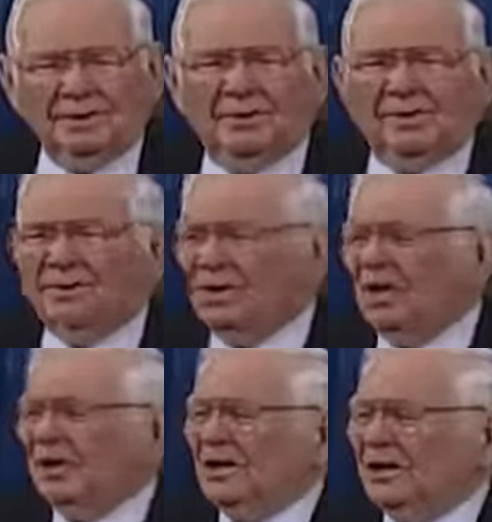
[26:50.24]
You know,
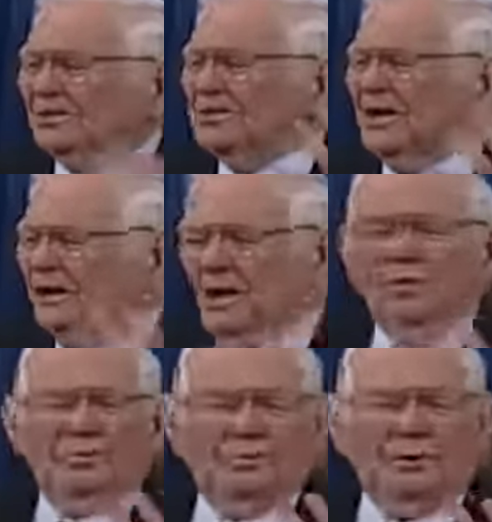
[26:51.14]
let's take an
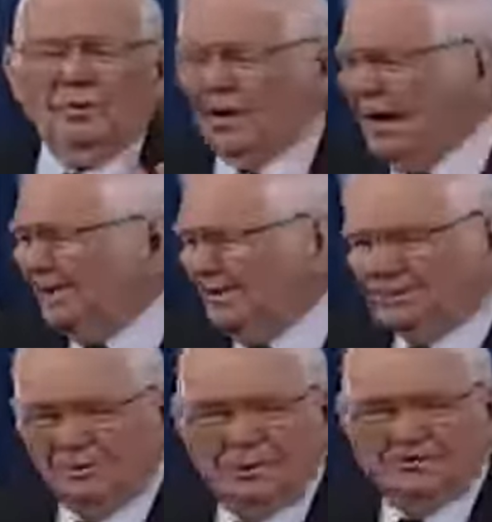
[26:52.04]
oak tree. What
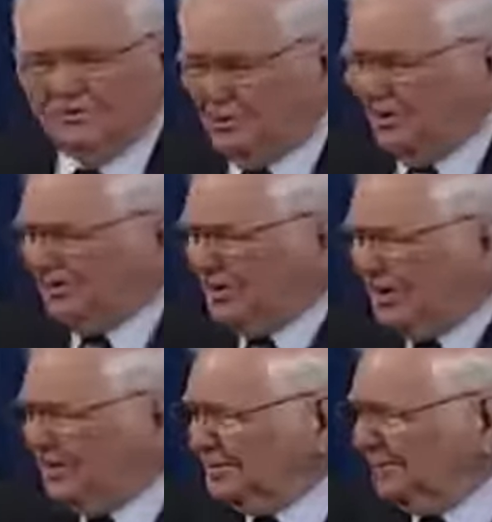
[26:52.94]
happens to it? Frost
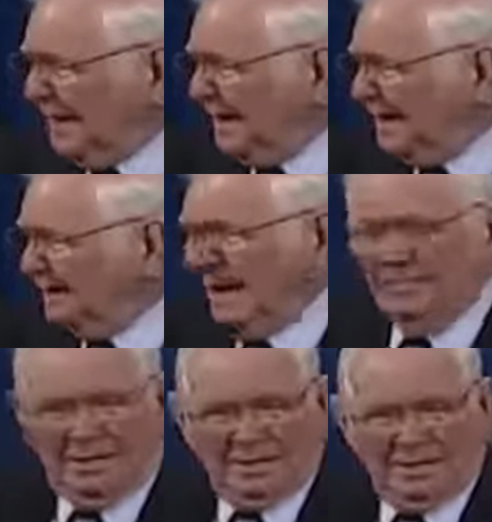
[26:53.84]
comes, bam.
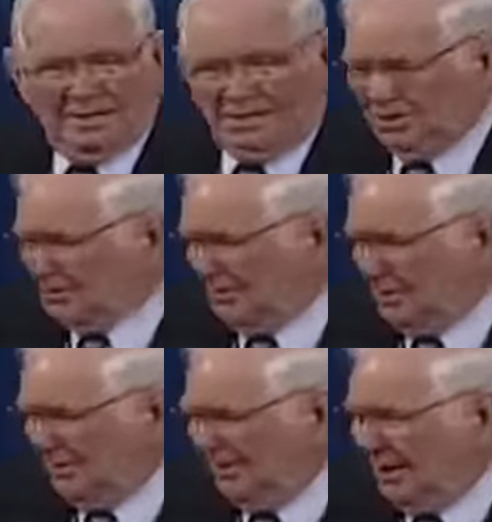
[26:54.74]
I mean, it just
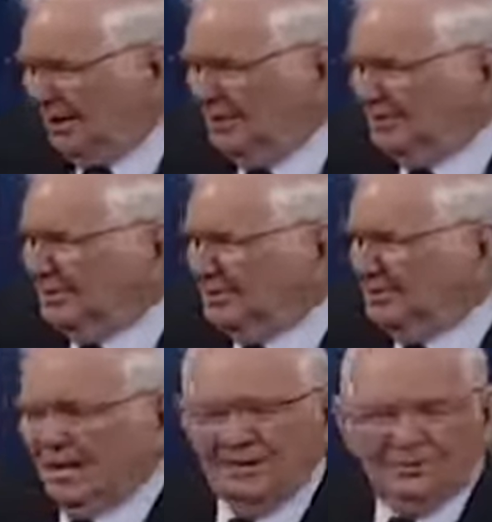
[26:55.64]
stripped bare. It
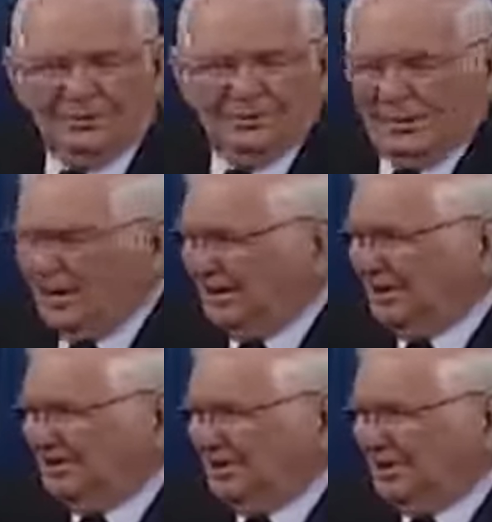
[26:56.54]
just stands there
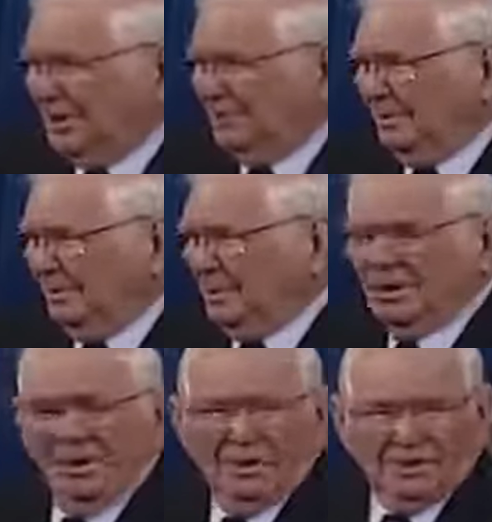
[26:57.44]
naked as a
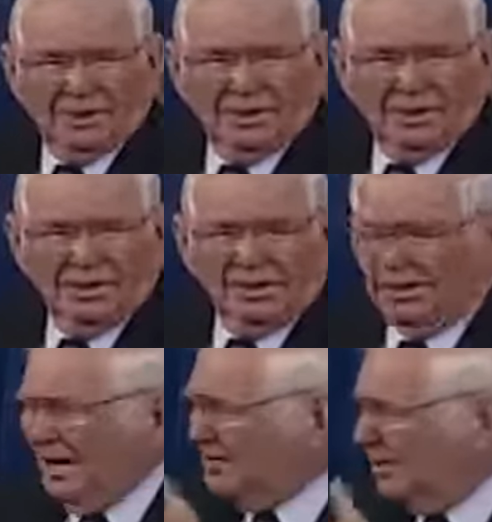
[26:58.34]
jaybird. Okay,
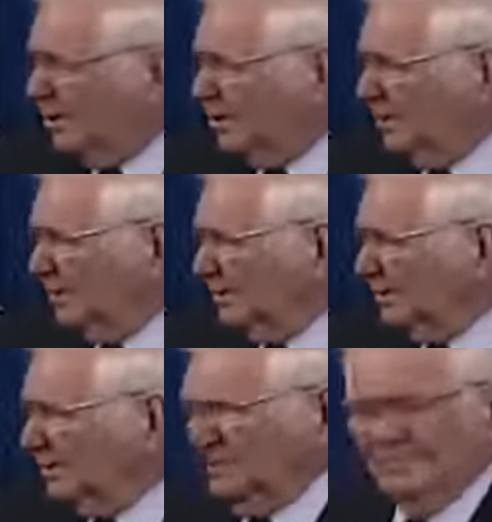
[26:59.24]
nothing on
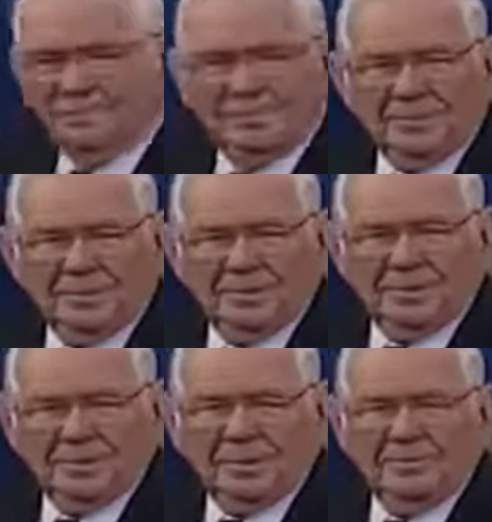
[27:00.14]
it.
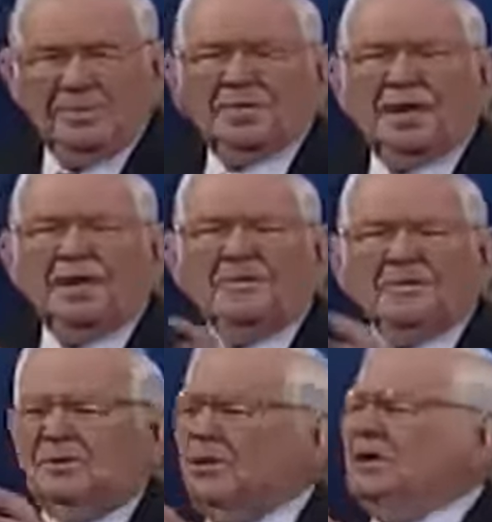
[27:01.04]
But that
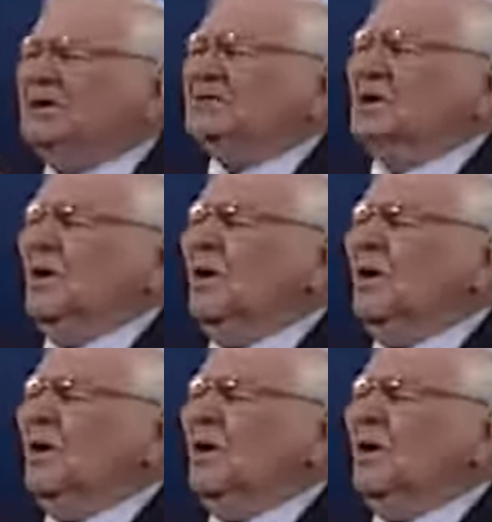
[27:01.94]
evergreen is